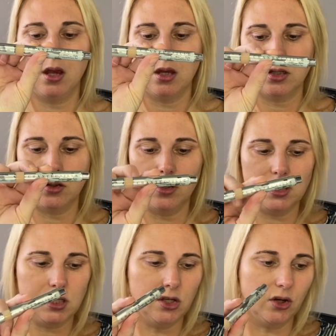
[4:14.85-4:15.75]
So this
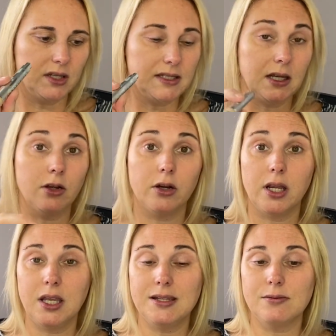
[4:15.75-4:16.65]
is their concealer. It
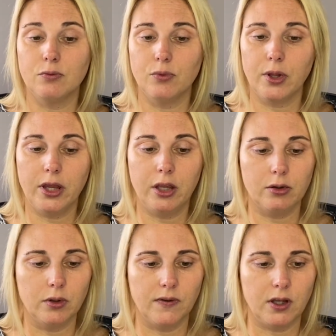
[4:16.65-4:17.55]
gets really good
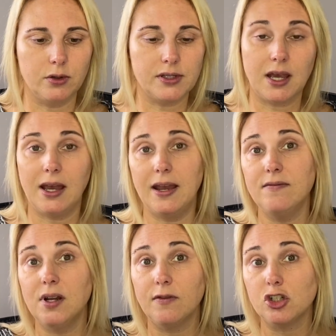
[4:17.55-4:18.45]
reviews. I've
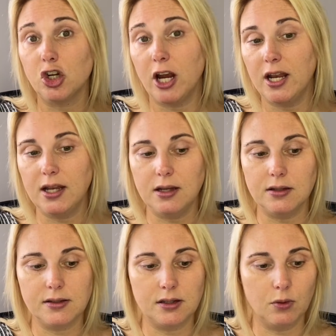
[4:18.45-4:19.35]
never tried it,
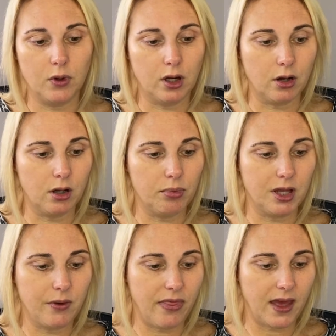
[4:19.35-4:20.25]
so we are going to play
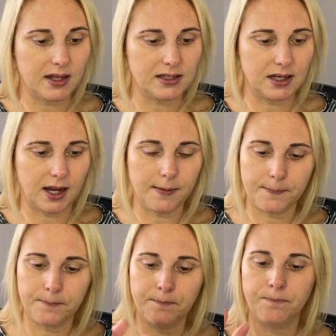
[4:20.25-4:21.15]
with that today.
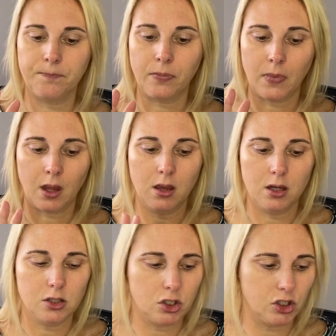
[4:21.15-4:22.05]

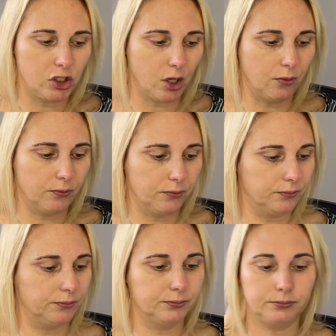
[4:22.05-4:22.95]
So
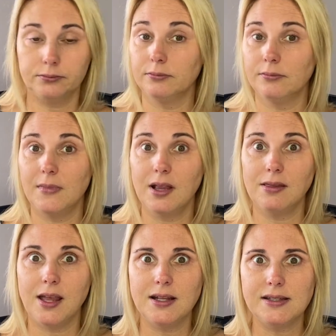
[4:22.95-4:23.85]

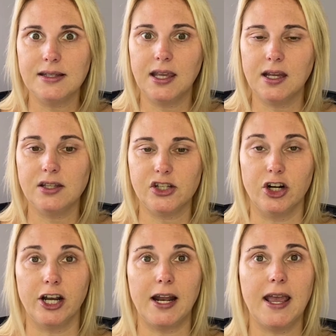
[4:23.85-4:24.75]
let's get
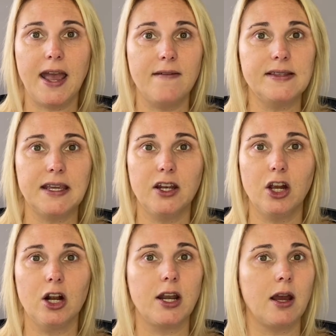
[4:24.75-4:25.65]
started. I have
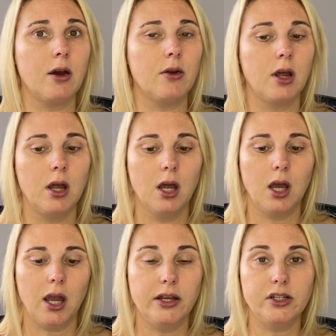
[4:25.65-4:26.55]
skincare down.
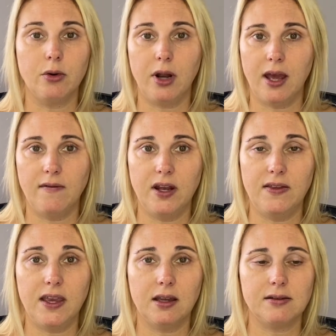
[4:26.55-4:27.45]
I don't have
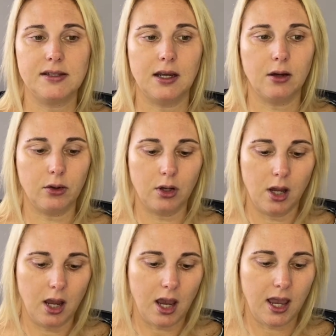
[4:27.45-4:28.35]
anything else down.
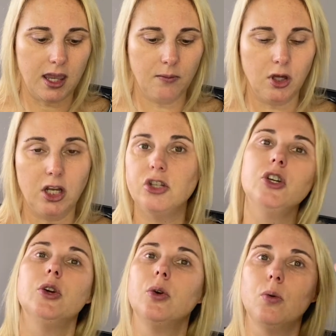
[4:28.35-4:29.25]
I am going to
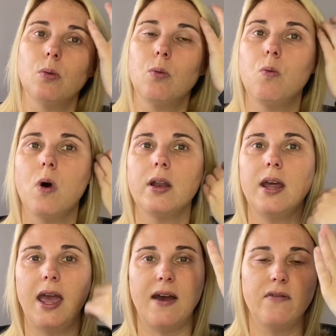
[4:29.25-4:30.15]
do one
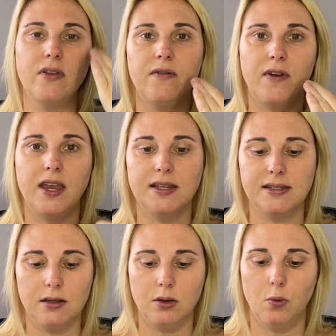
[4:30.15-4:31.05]
half of the
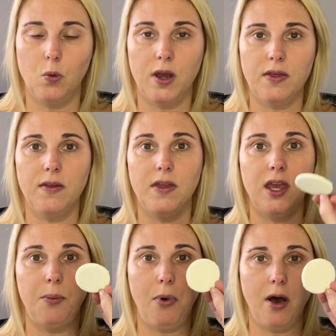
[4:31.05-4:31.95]
face with
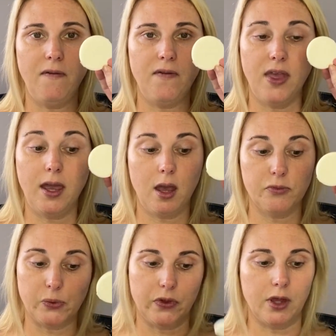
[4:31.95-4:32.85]
the puff that
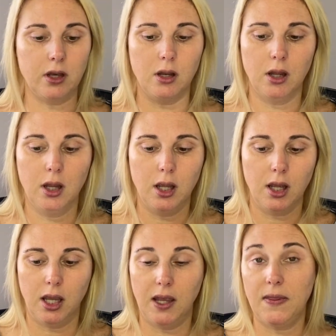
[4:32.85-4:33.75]
comes with it
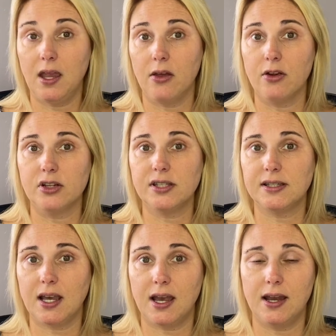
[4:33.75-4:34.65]
and the other
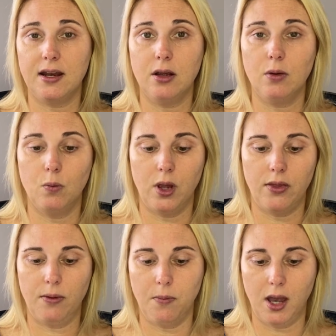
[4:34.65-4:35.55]
side
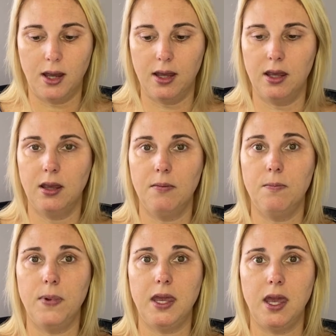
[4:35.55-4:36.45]
with my
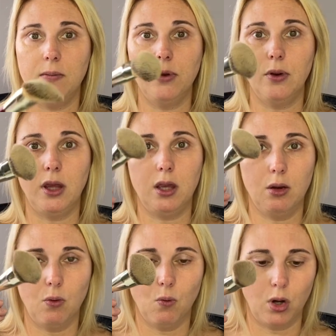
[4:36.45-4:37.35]
BK Beauty
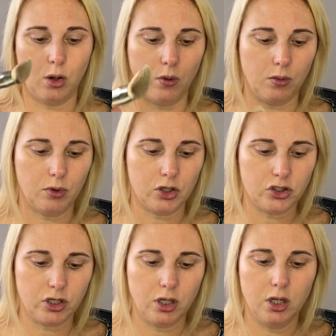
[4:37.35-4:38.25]
101
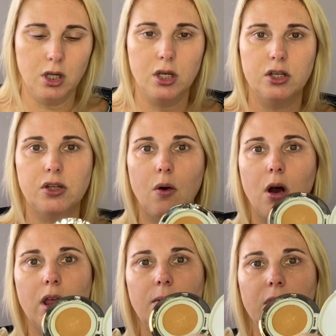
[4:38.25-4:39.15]
brush. So
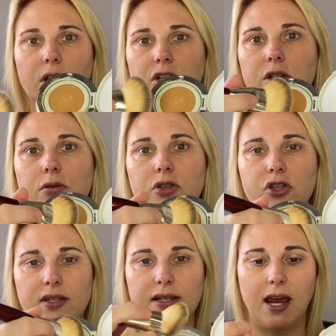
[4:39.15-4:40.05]
all I'm going to do is
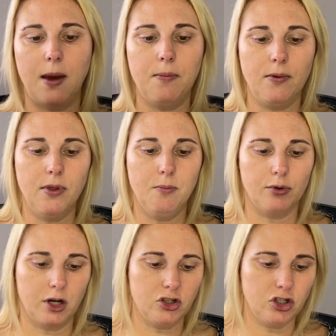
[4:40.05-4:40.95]
just tap the
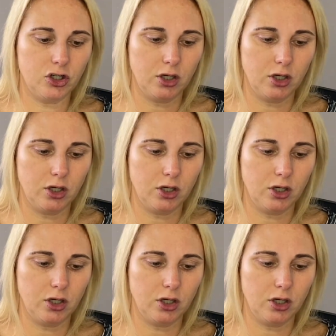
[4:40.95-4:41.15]
brush